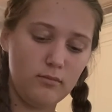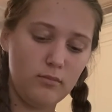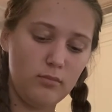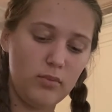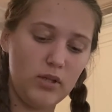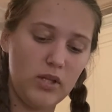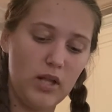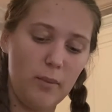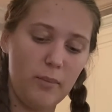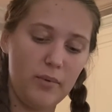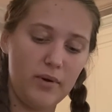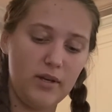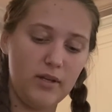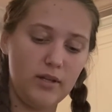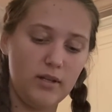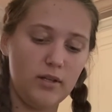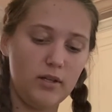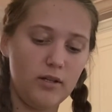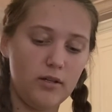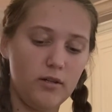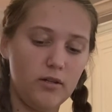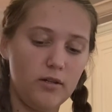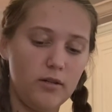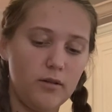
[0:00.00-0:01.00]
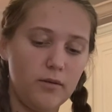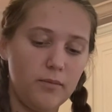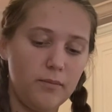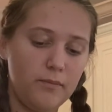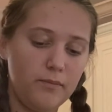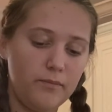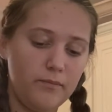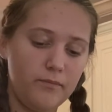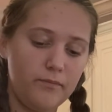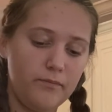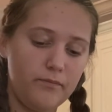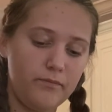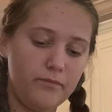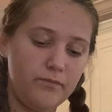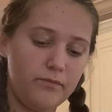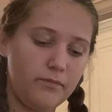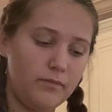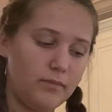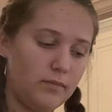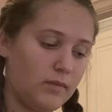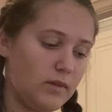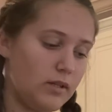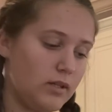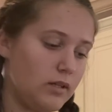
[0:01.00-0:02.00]
Plop it in there
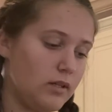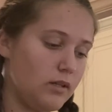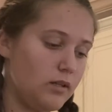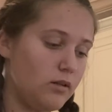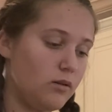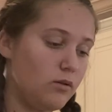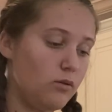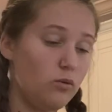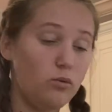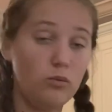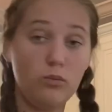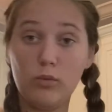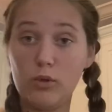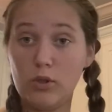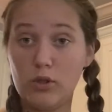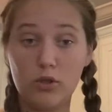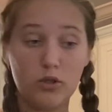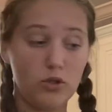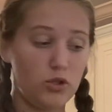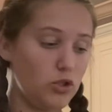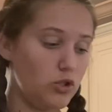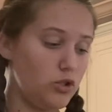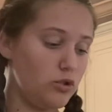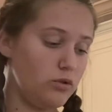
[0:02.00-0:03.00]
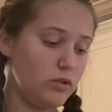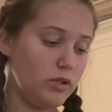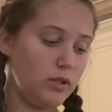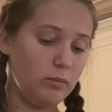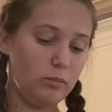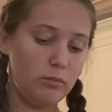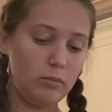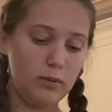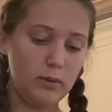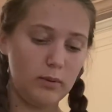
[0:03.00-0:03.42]
with the shrimp,